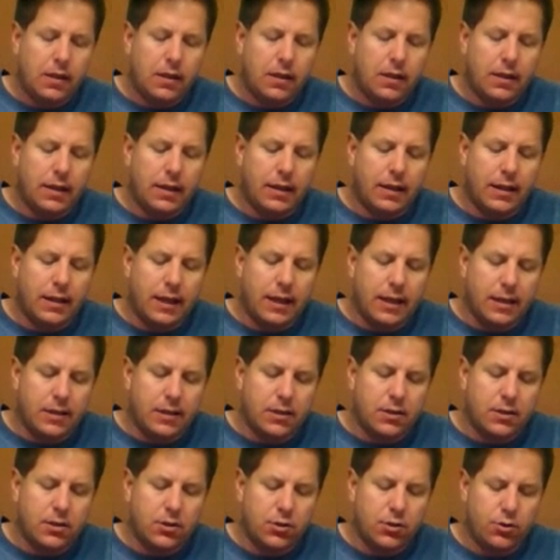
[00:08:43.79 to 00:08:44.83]
like this,
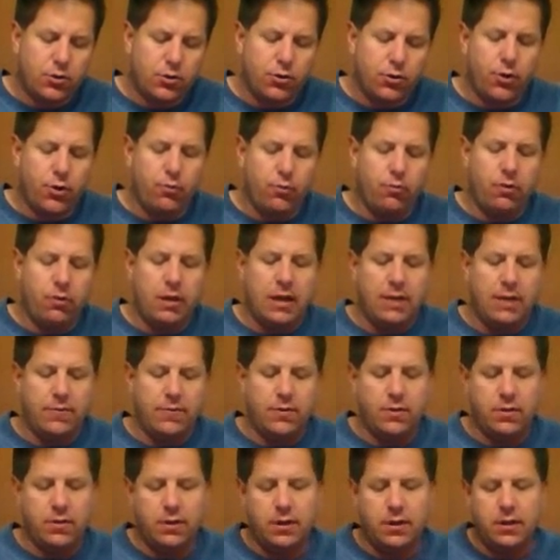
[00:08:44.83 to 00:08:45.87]
so you won't have
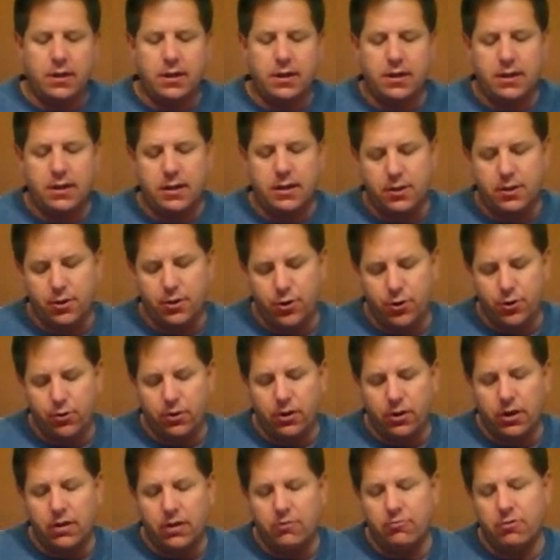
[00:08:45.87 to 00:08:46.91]
to do a
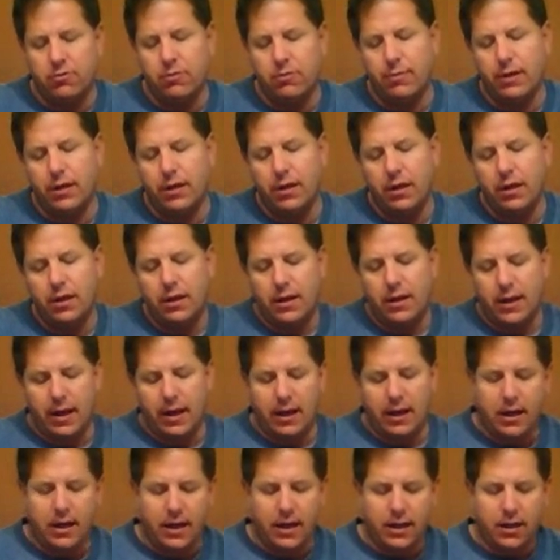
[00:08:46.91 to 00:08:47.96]
lot of trimming
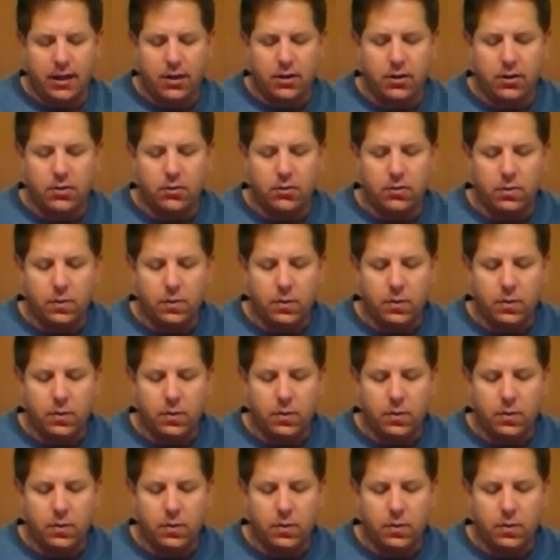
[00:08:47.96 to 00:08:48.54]
and cutting the glue.